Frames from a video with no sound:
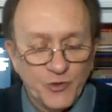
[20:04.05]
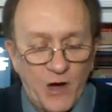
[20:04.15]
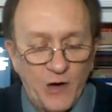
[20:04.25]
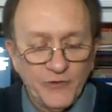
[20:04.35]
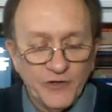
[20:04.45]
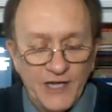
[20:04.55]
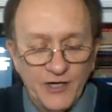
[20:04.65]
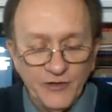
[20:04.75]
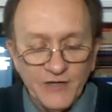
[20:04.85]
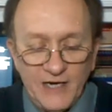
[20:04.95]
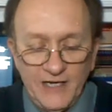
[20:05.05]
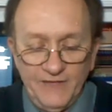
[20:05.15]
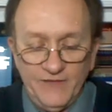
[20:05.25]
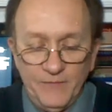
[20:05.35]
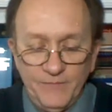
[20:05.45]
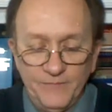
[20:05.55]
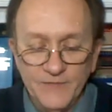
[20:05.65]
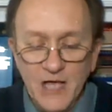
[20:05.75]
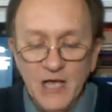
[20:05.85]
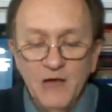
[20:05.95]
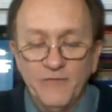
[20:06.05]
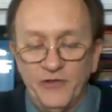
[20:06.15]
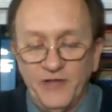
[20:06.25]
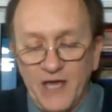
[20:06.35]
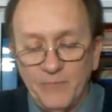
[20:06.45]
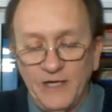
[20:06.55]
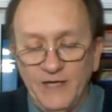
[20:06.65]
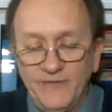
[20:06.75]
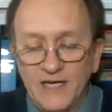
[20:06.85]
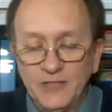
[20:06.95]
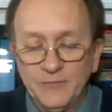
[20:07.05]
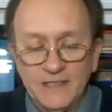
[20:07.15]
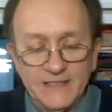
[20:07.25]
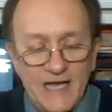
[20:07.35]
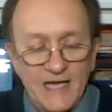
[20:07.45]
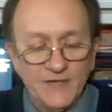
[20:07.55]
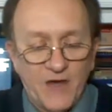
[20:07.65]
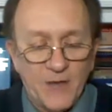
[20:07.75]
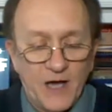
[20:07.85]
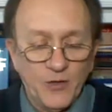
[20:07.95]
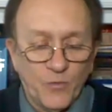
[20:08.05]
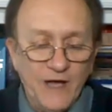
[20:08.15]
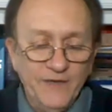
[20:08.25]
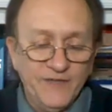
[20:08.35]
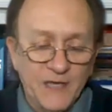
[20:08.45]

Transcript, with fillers: to dwell with her, let her not leave him. For the unbelieving husband is sanctified by the wife,